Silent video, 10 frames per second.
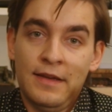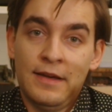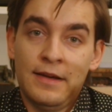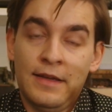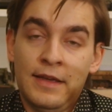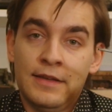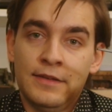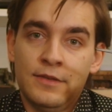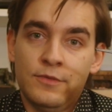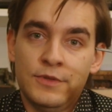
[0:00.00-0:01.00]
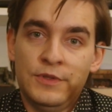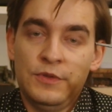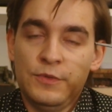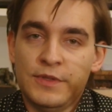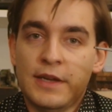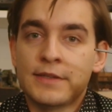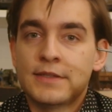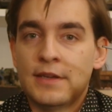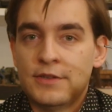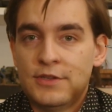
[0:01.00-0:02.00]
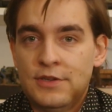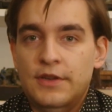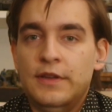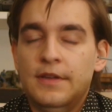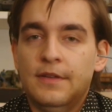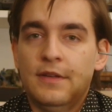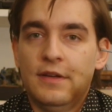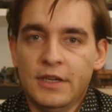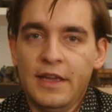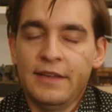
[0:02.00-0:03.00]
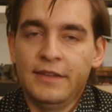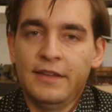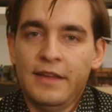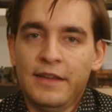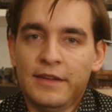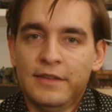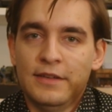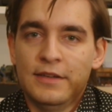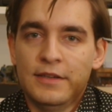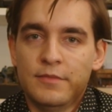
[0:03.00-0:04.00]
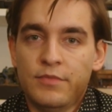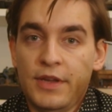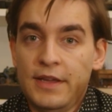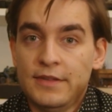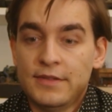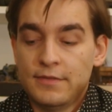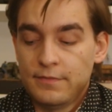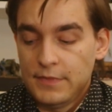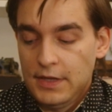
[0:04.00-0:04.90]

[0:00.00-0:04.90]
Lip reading: and it was used as such in anti-tank brigades.